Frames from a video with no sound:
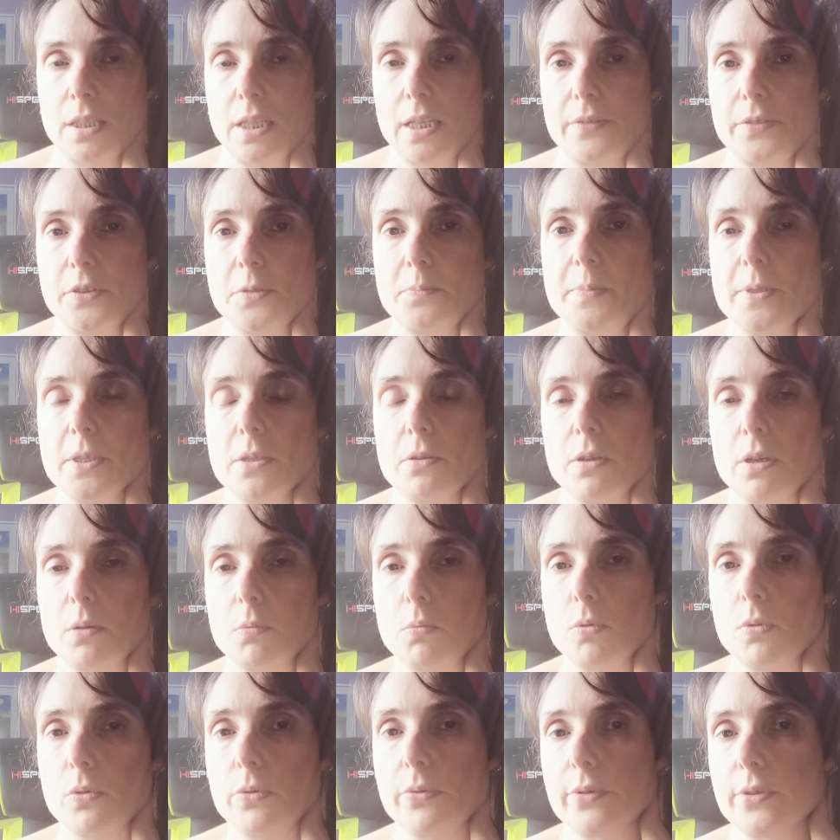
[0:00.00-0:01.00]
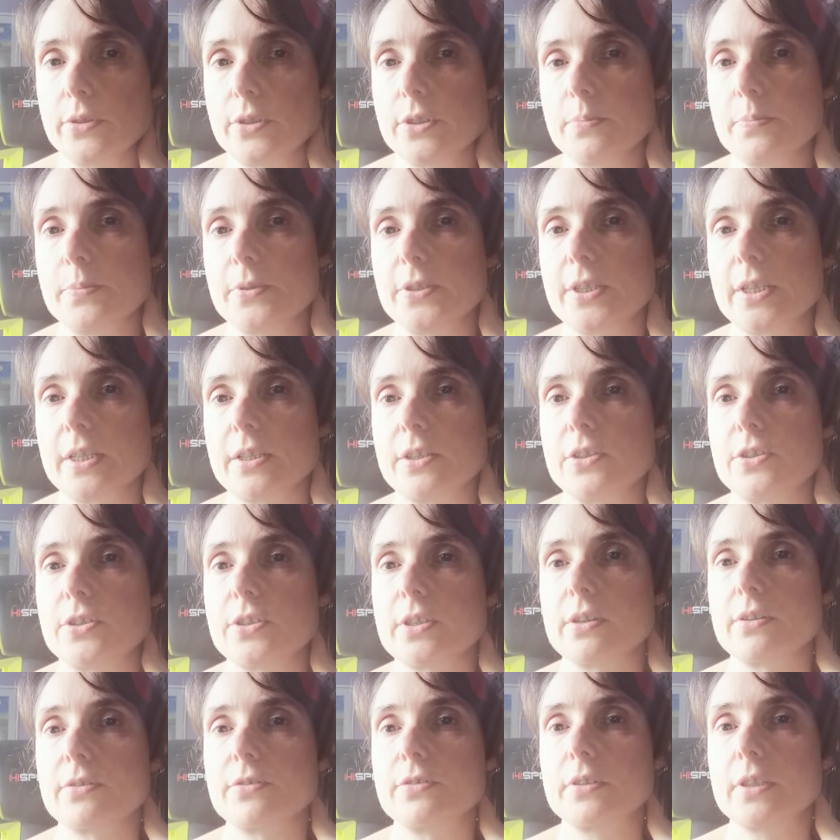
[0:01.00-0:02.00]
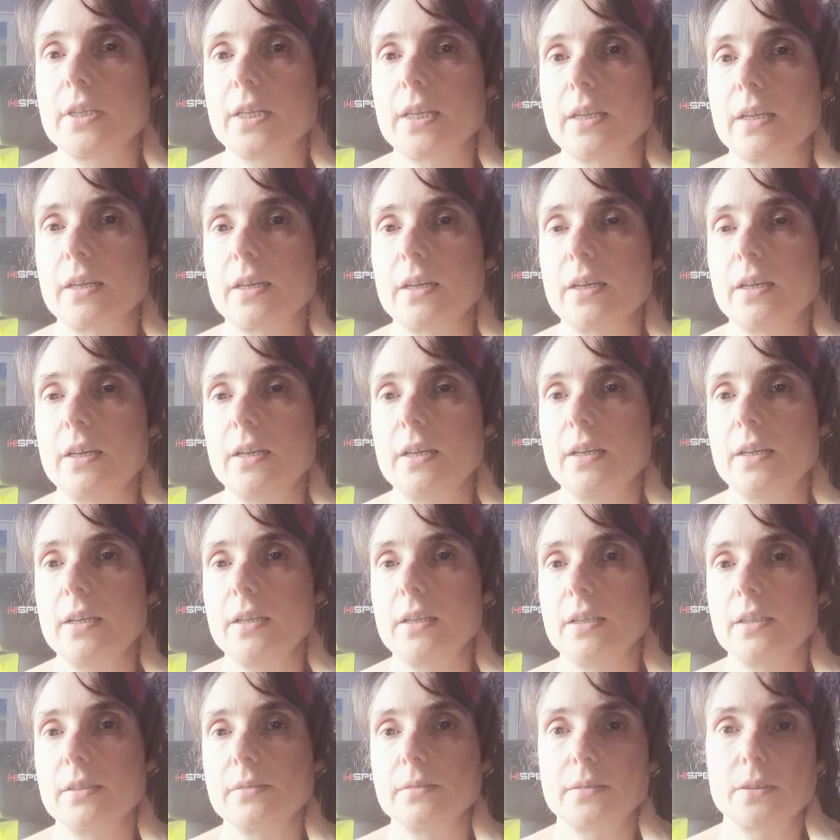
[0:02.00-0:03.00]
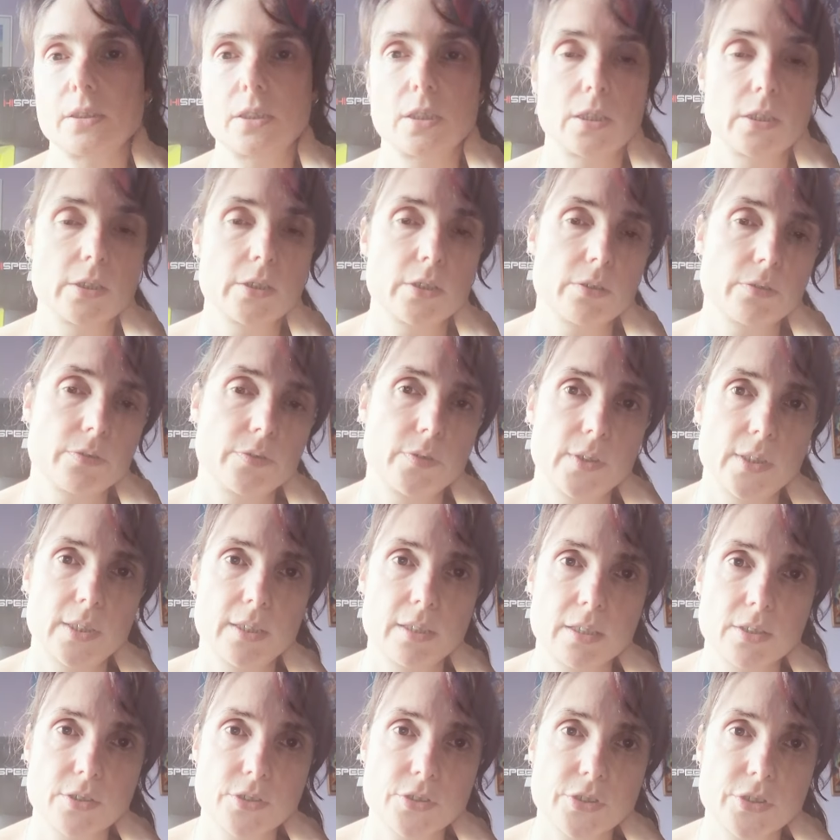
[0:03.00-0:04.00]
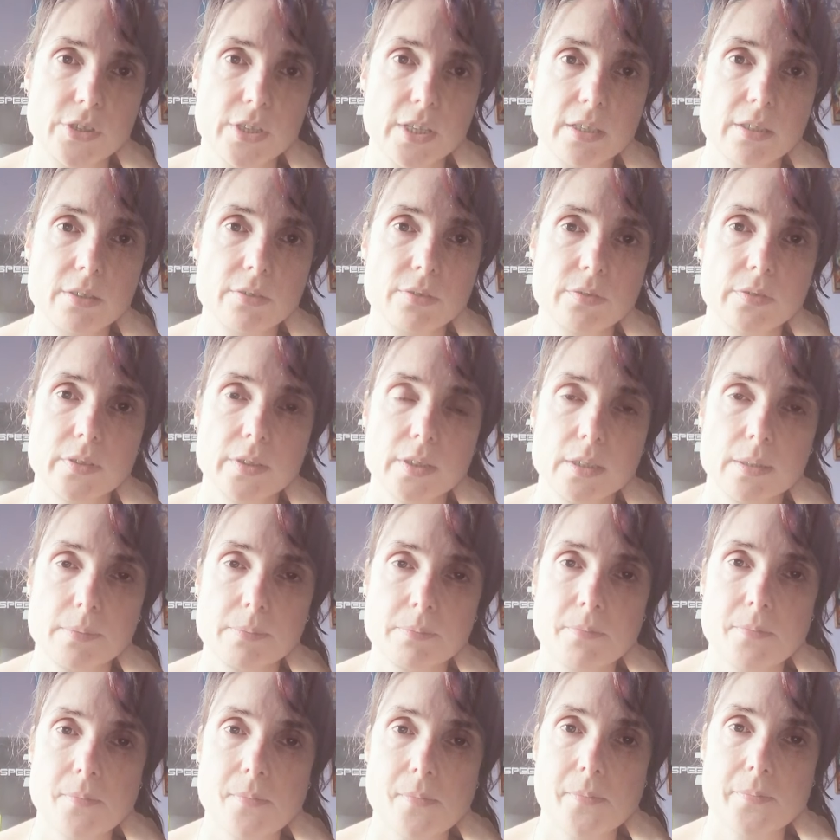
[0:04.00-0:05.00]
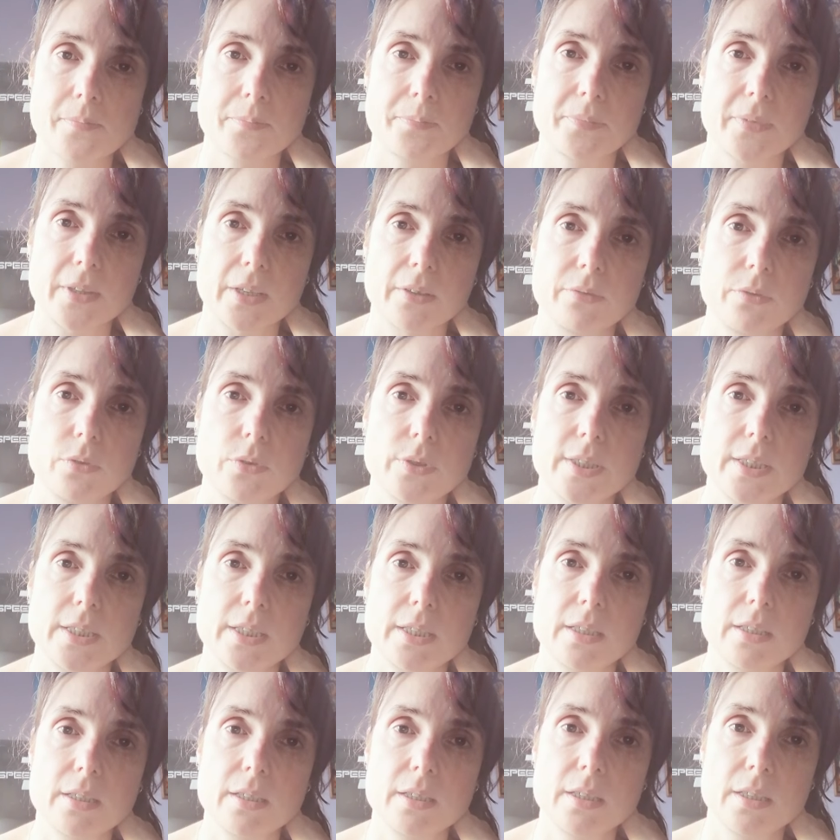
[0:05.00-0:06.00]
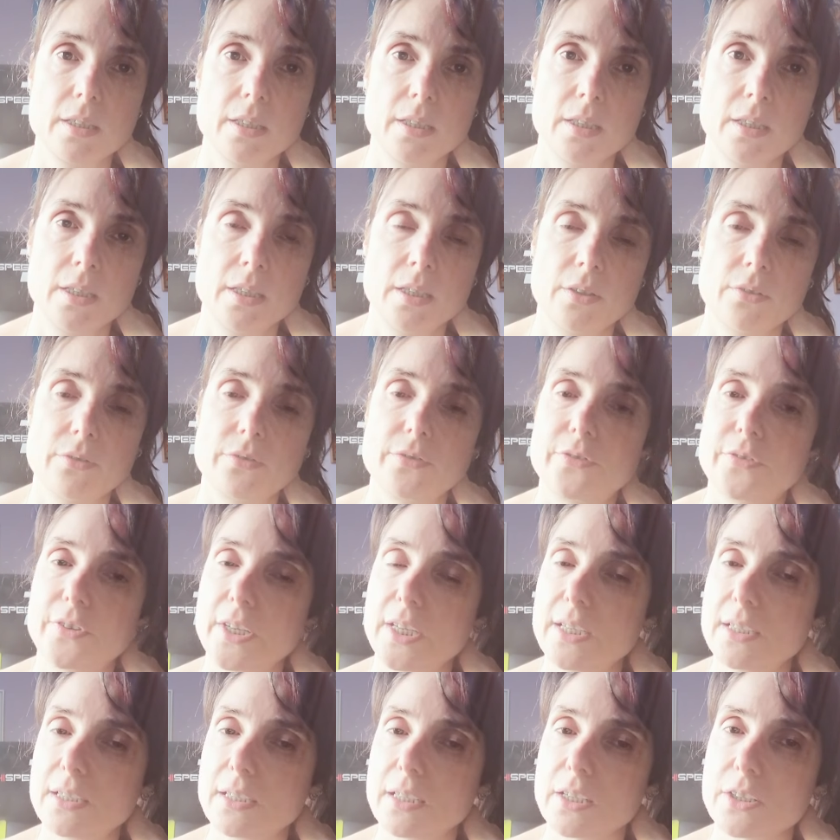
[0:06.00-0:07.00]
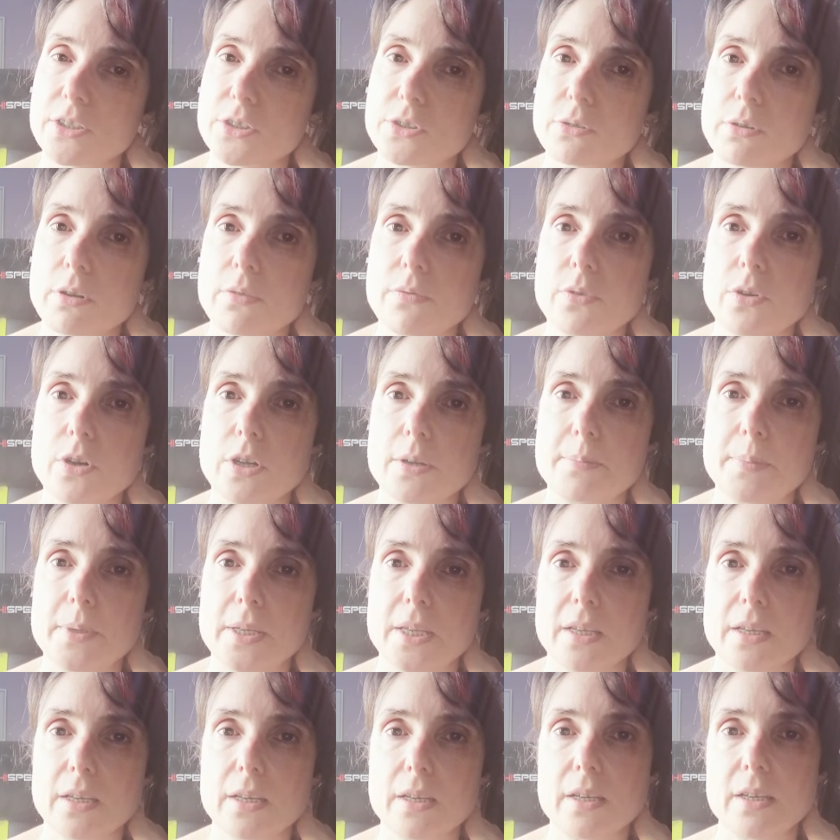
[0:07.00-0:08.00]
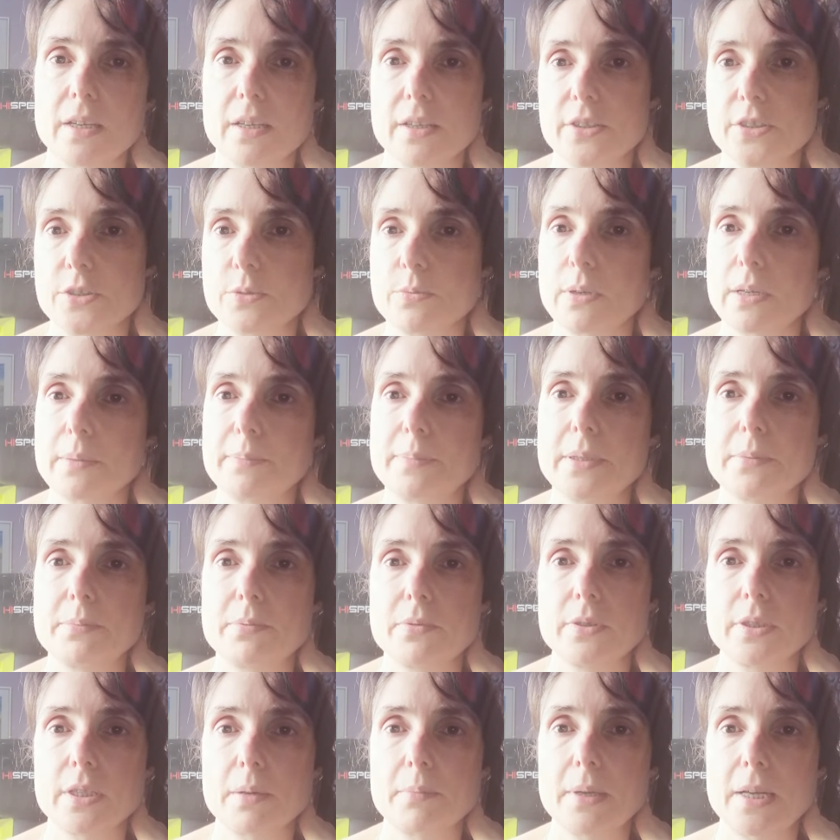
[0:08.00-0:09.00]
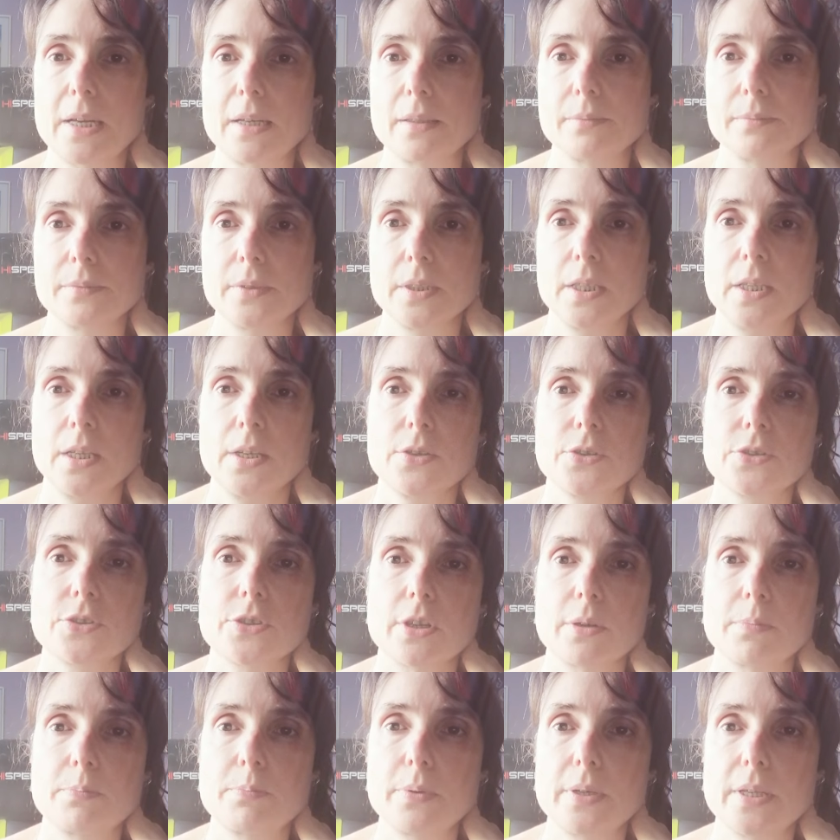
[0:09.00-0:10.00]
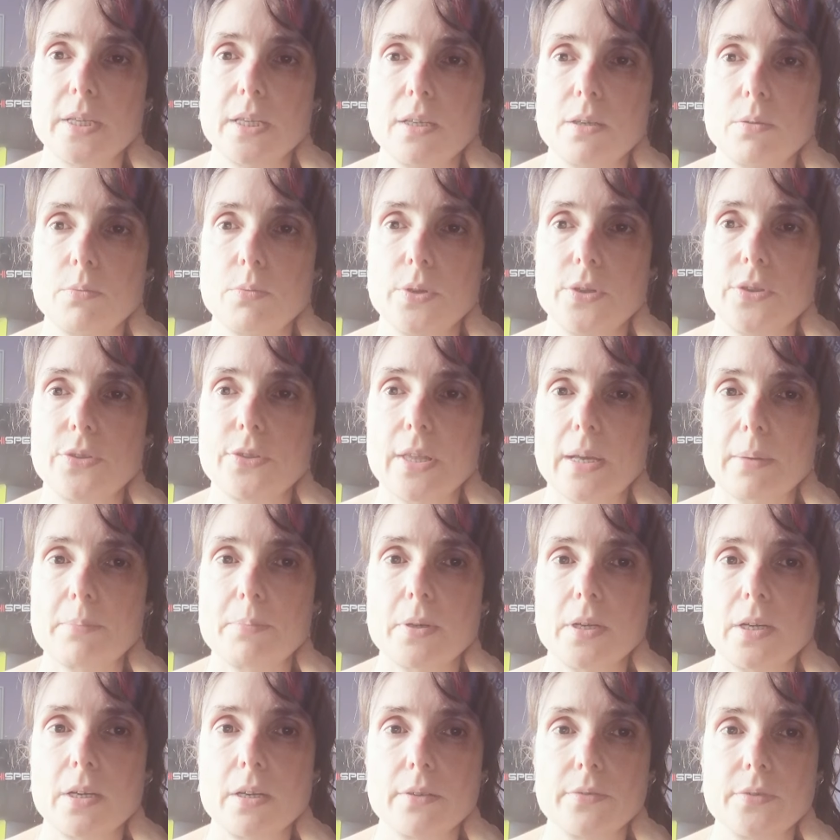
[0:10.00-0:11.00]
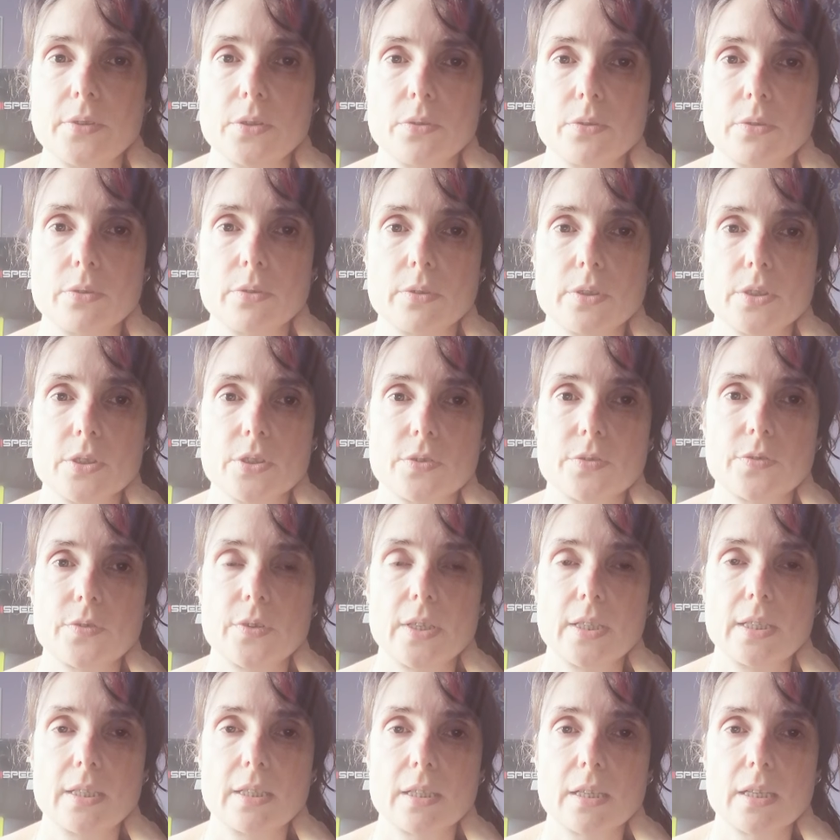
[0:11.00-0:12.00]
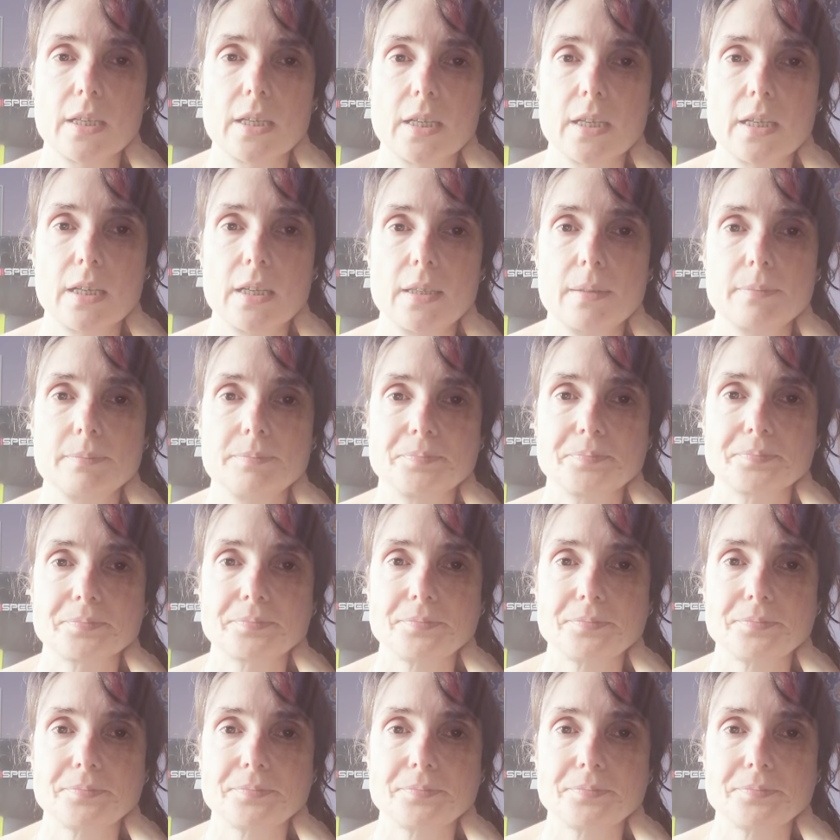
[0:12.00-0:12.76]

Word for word: Have you built a wall to protect yourself from getting hurt? Are you feeling unsafe? Avoiding Feelings to avoid being hurt is why people numb out. So be with that part of you that's feeling hurt